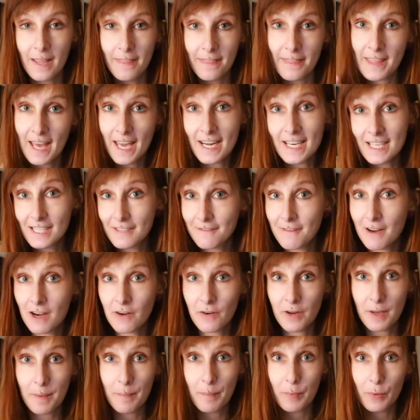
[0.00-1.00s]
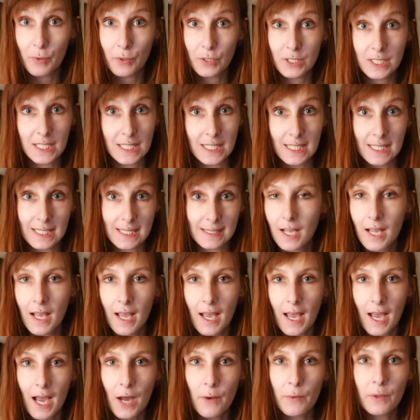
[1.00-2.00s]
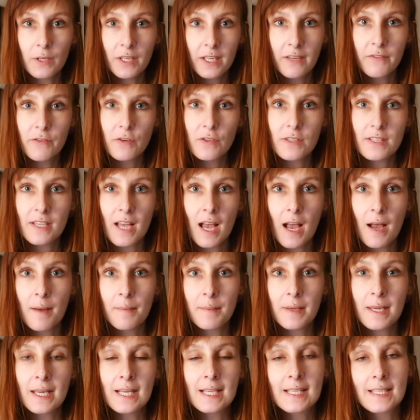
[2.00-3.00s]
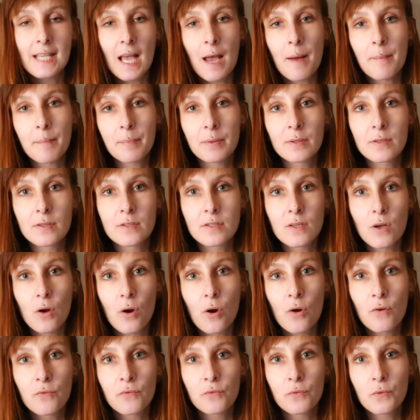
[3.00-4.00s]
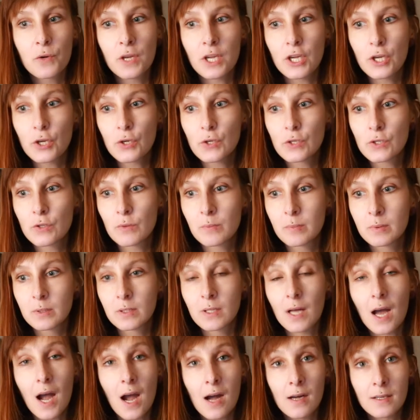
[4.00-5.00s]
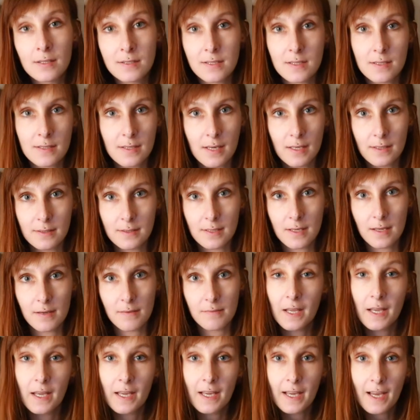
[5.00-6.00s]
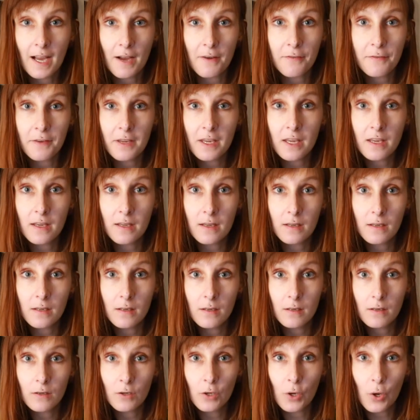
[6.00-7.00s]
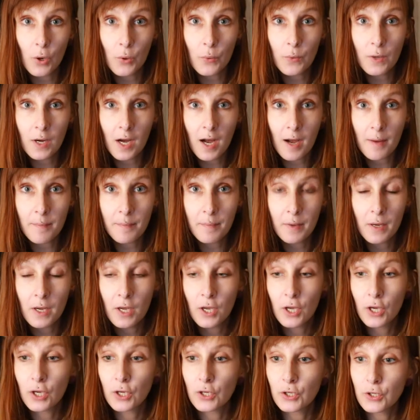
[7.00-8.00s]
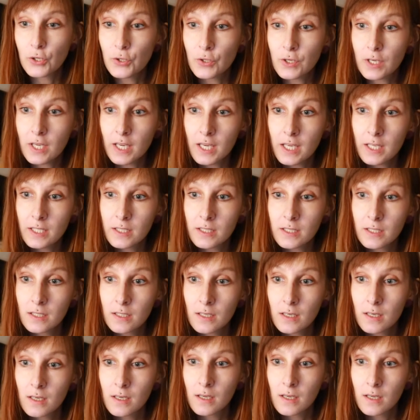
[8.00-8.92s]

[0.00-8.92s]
That is very important. I will give you some examples of reusable alternatives. Coffee Go cup, you can